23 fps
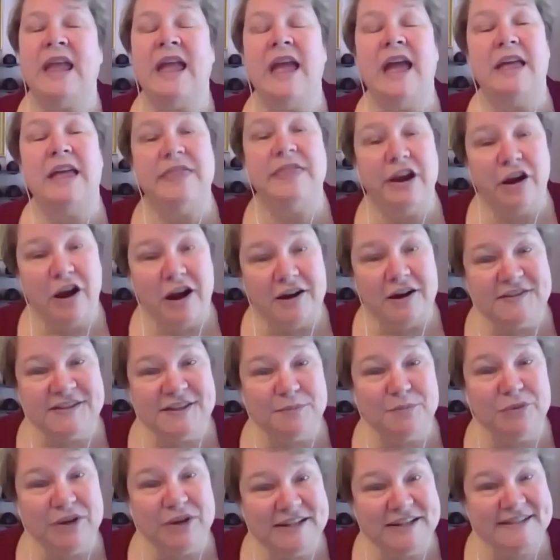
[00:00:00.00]
There are
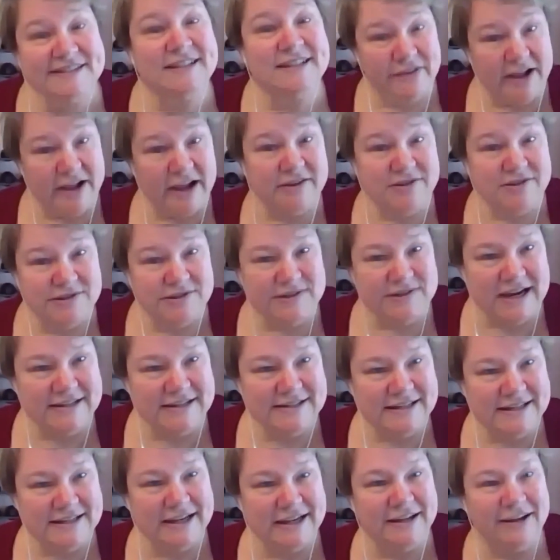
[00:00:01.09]
some risks of
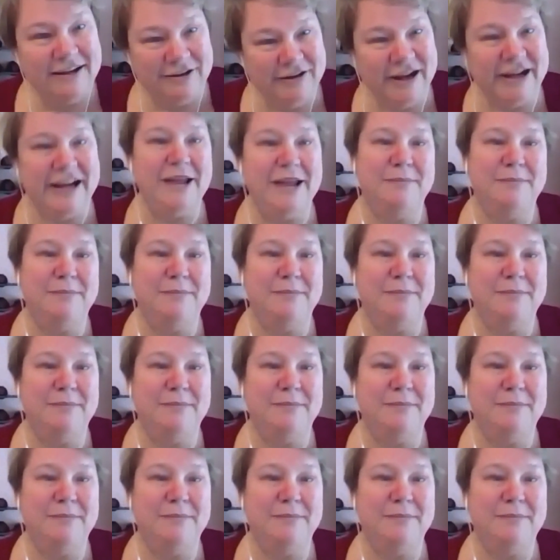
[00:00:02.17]
exercising, right?